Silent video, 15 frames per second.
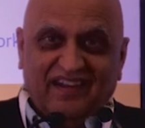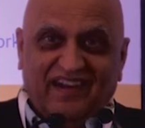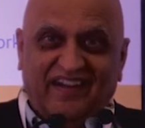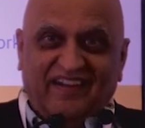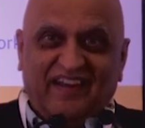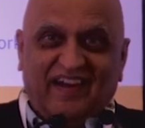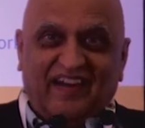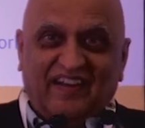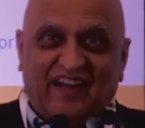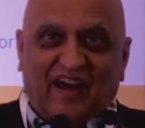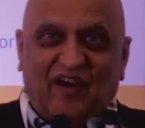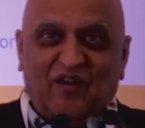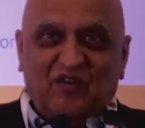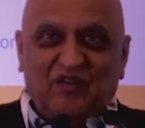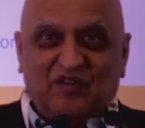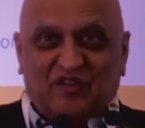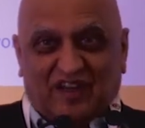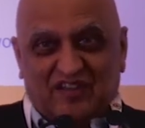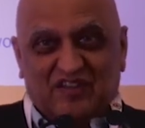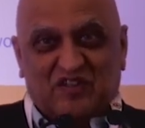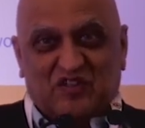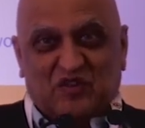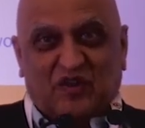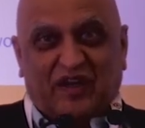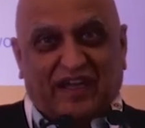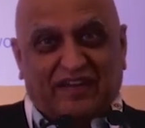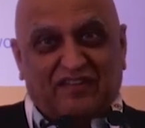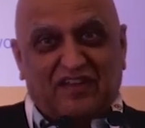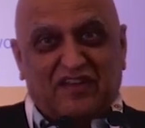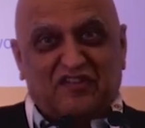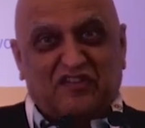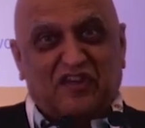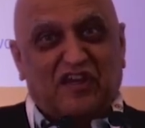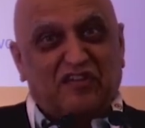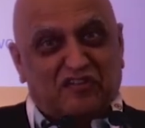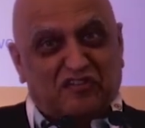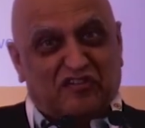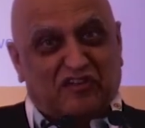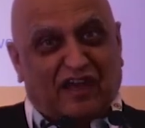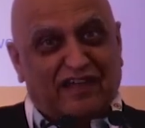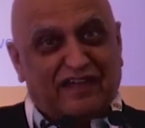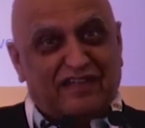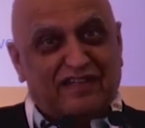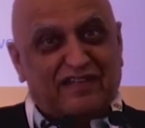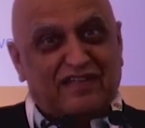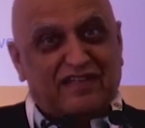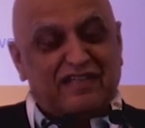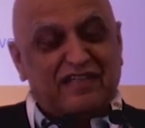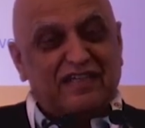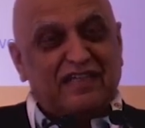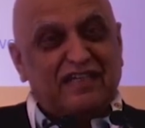It allows us to get these insights